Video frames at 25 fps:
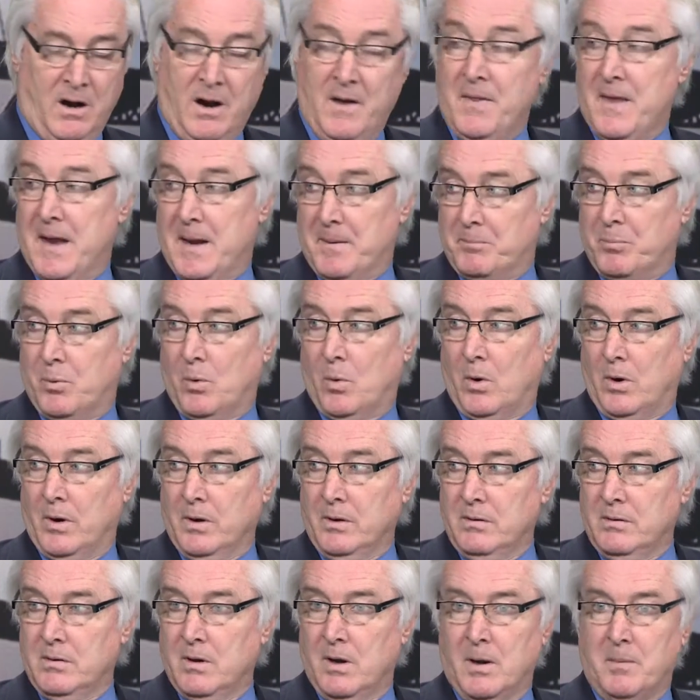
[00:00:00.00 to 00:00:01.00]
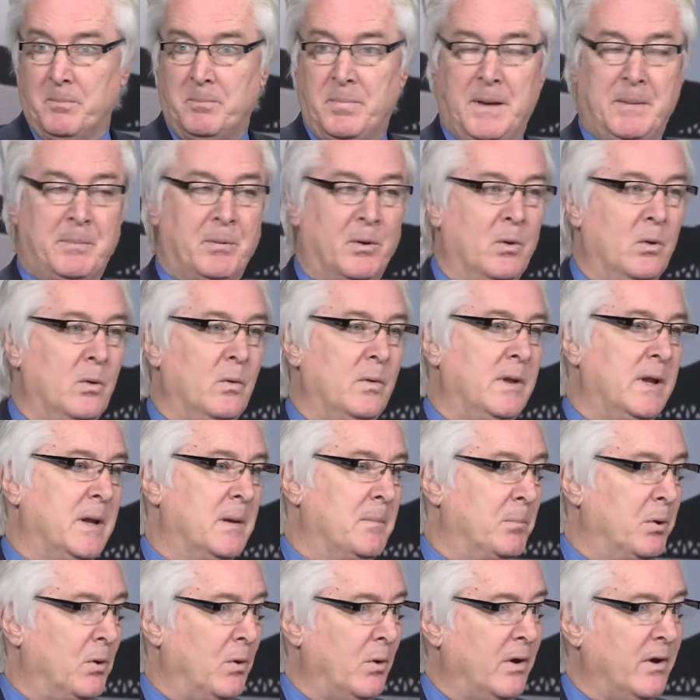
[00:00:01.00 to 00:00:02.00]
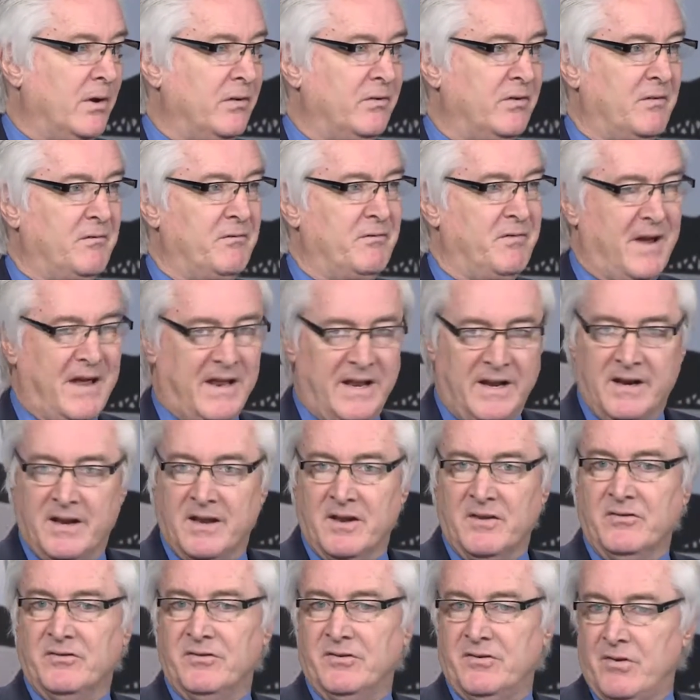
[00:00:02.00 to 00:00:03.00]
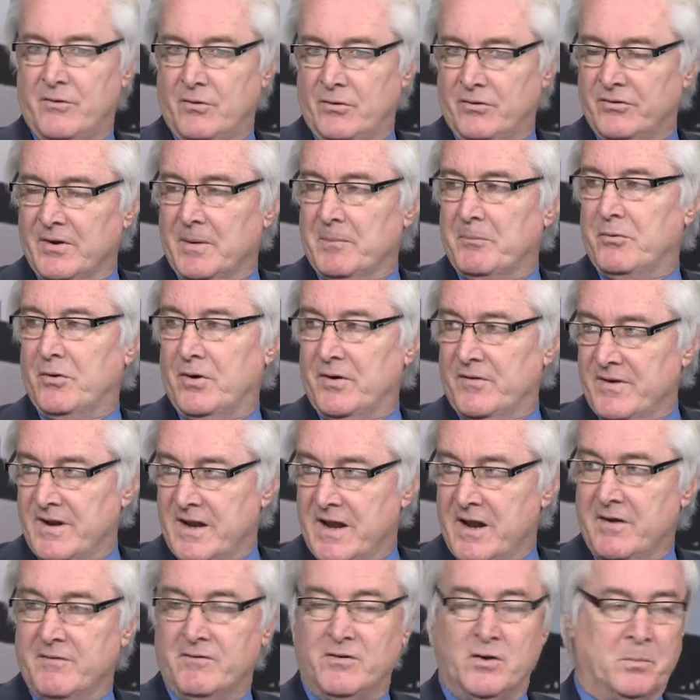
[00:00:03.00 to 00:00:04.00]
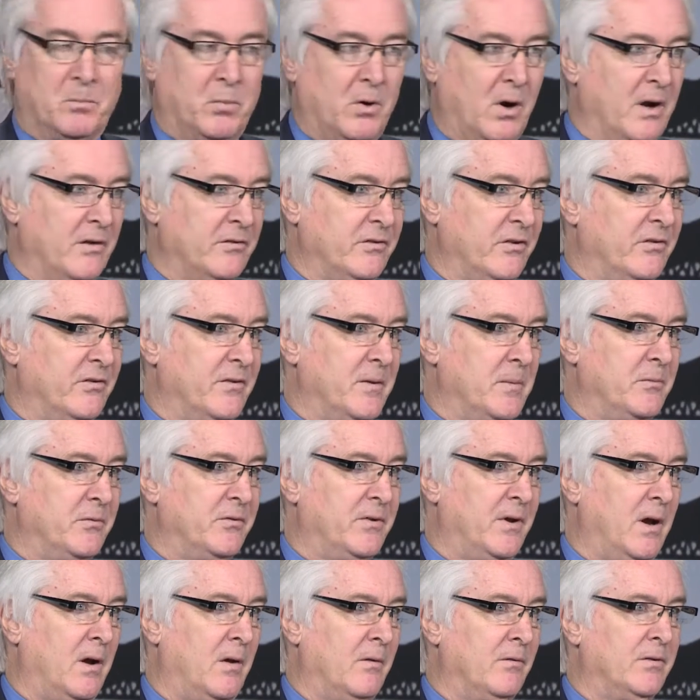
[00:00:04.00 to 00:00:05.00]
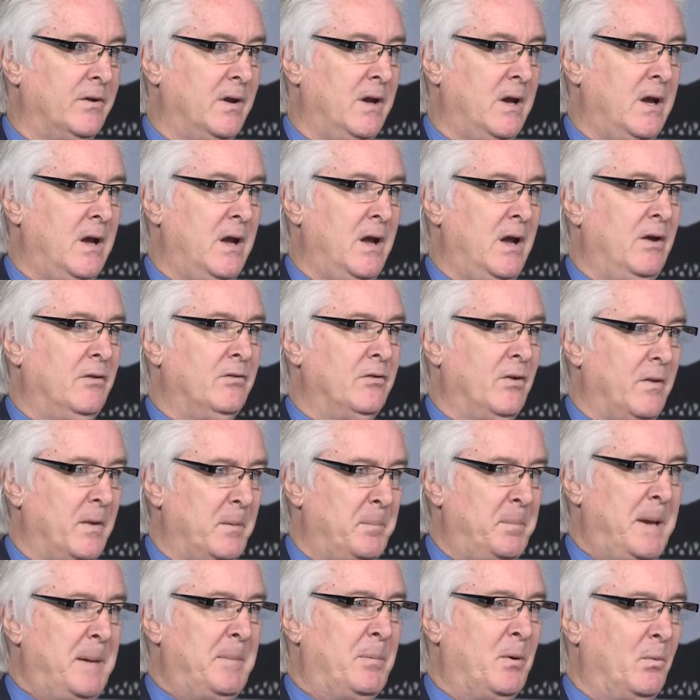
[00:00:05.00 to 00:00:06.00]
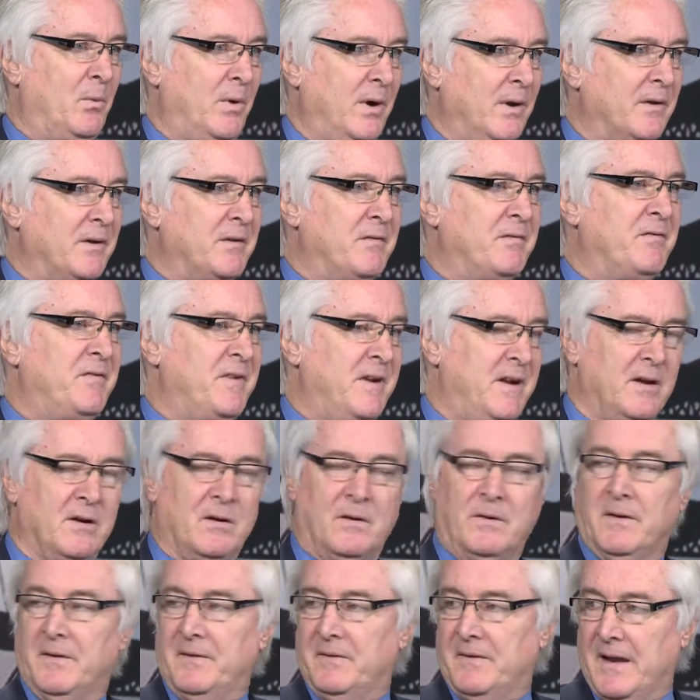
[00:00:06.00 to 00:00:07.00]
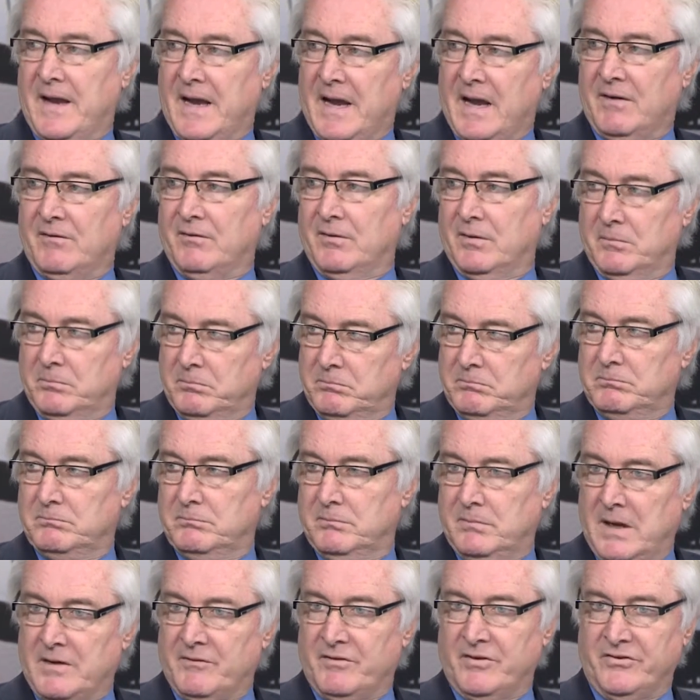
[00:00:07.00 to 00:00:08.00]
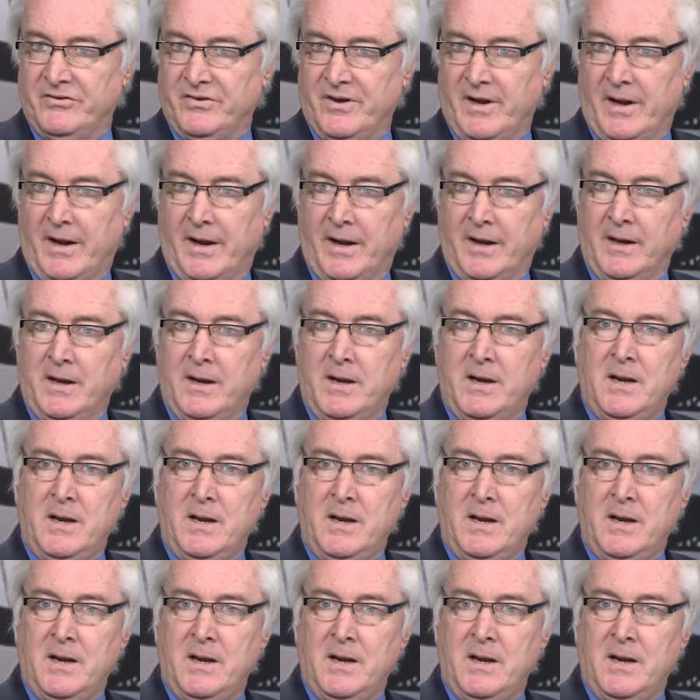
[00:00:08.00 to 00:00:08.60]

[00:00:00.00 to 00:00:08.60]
that board, people who the employees have vetted through some sort of an interview process themselves, so that people really feel that they have a say.